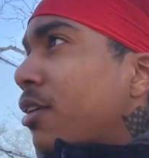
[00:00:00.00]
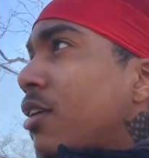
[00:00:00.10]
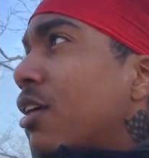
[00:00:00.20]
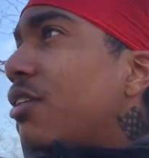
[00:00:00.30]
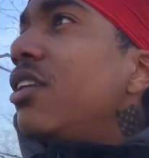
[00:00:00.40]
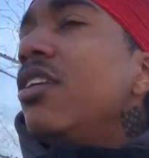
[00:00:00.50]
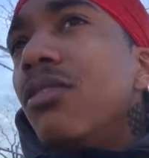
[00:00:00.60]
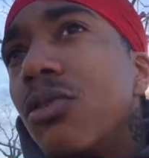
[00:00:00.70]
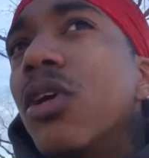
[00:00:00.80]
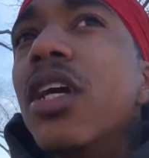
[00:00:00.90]
Because he, you
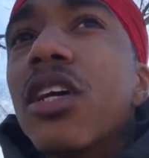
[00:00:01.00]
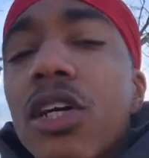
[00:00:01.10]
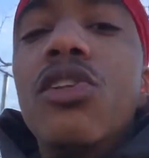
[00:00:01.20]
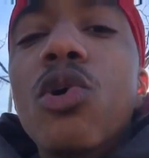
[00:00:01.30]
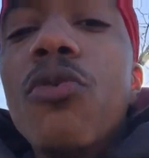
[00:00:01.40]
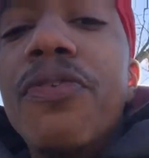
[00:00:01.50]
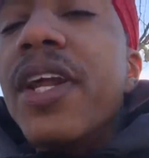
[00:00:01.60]
know, he a good dude for that.